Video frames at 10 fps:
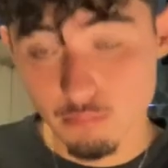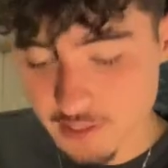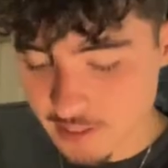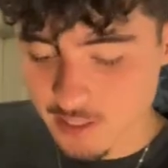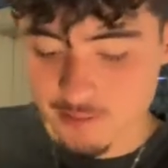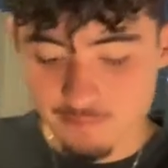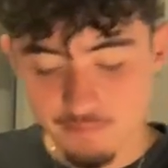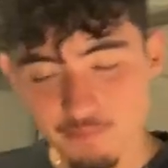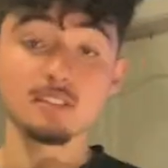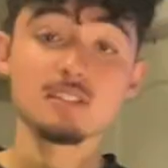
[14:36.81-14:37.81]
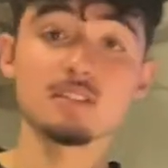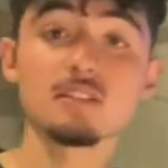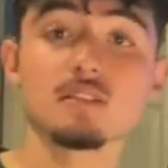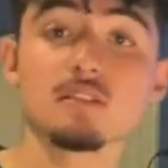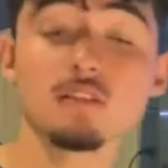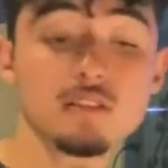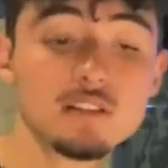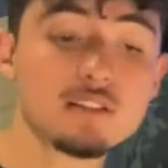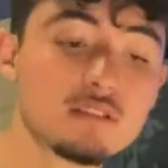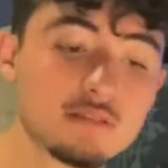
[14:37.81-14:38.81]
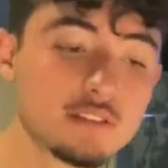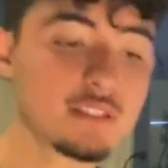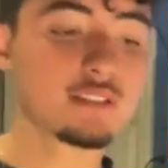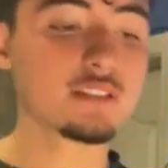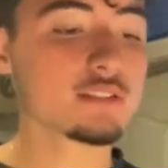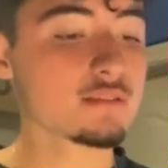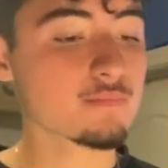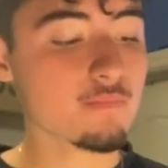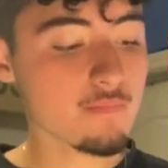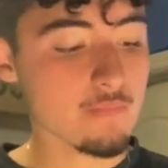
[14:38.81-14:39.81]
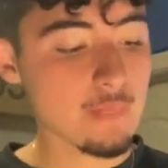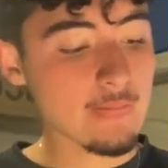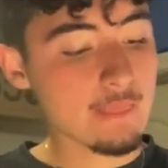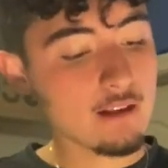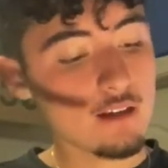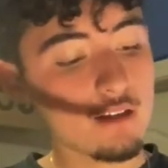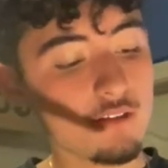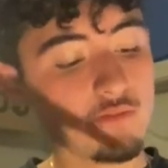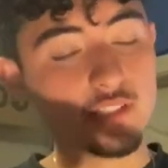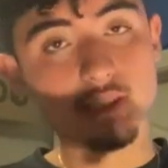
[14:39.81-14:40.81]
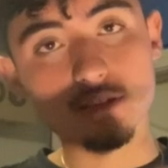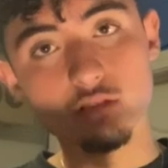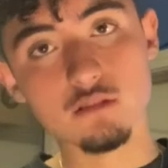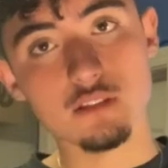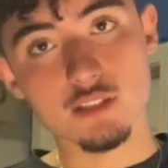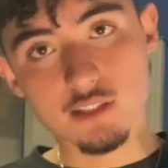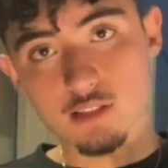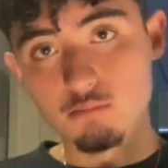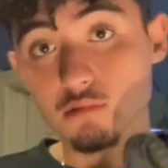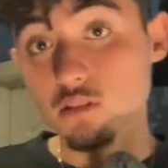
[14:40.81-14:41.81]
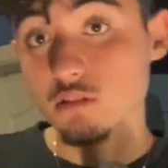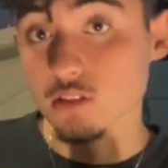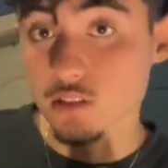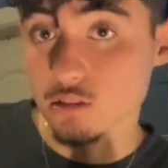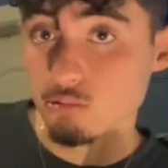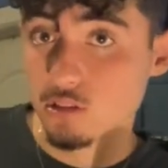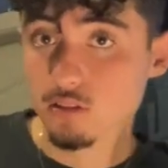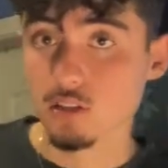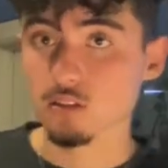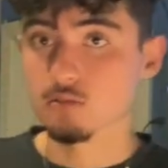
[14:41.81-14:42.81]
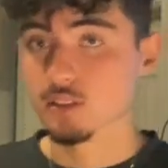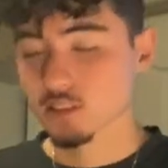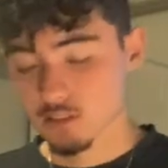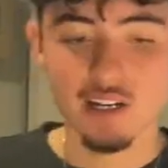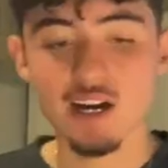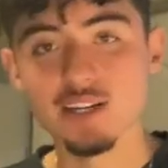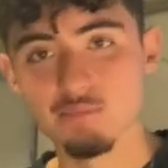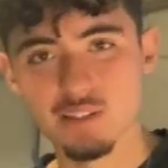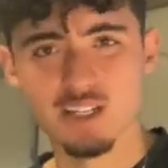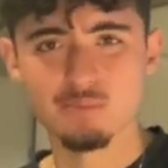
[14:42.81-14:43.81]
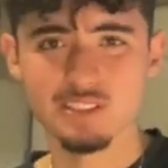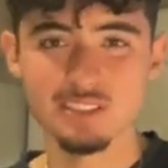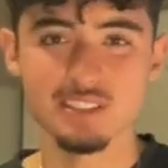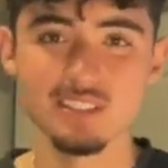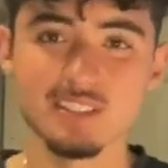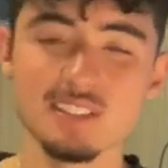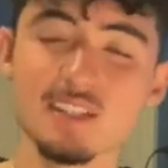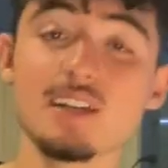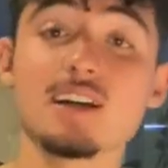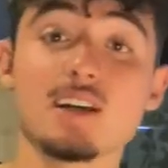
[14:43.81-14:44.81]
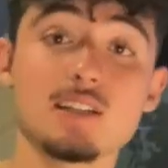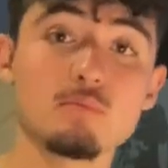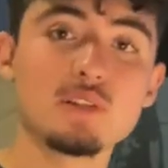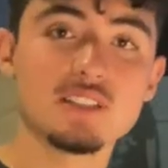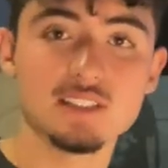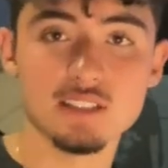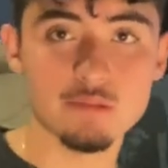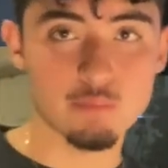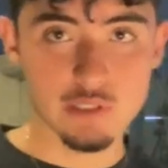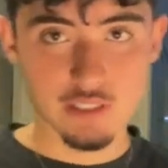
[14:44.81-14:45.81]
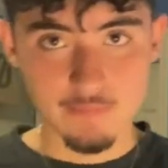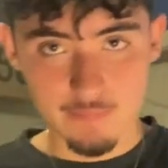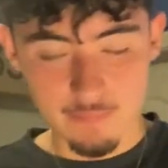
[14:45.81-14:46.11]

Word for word: Blam, these are the Yeezy 350s, V2s, and this is the Beluga 2.0 colorway. Hype, it got me into the hype-y shit, but